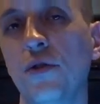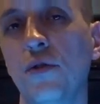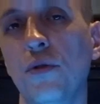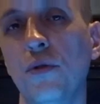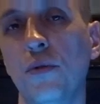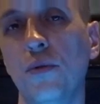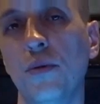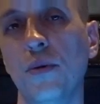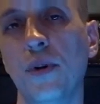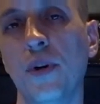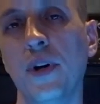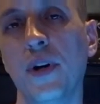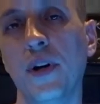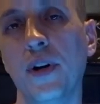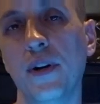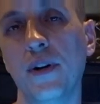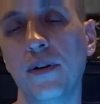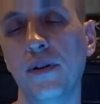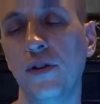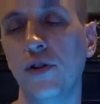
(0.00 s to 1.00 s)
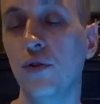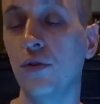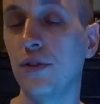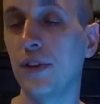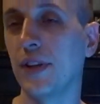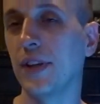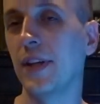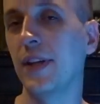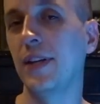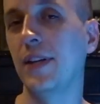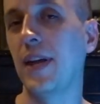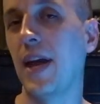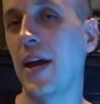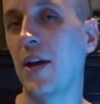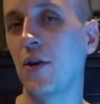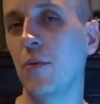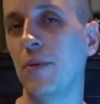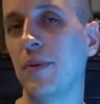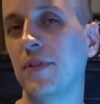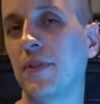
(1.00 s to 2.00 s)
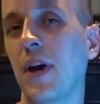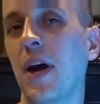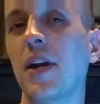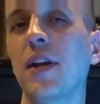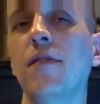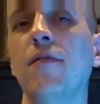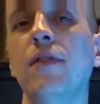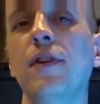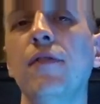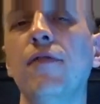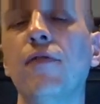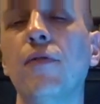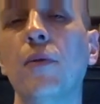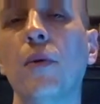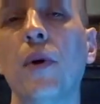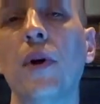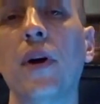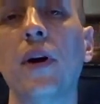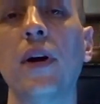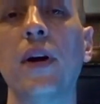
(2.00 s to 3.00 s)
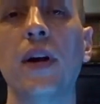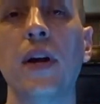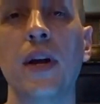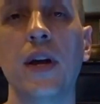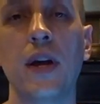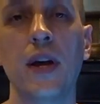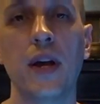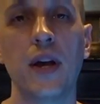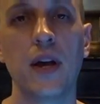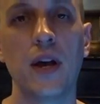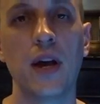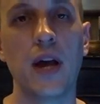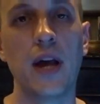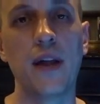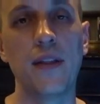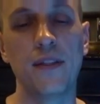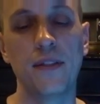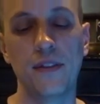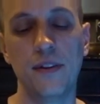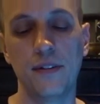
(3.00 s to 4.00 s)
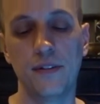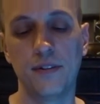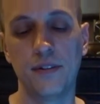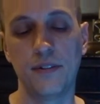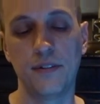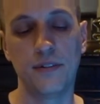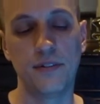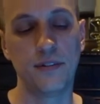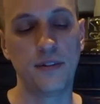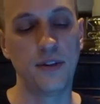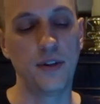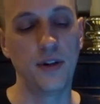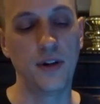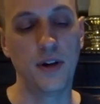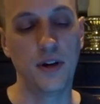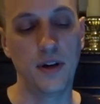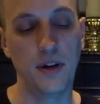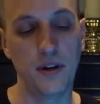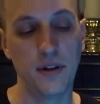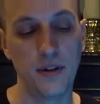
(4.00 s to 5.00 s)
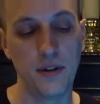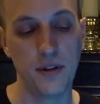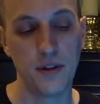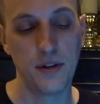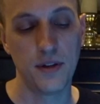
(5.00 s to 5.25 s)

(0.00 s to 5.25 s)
to uh, using the Nano Biscotte V4, and this is uh,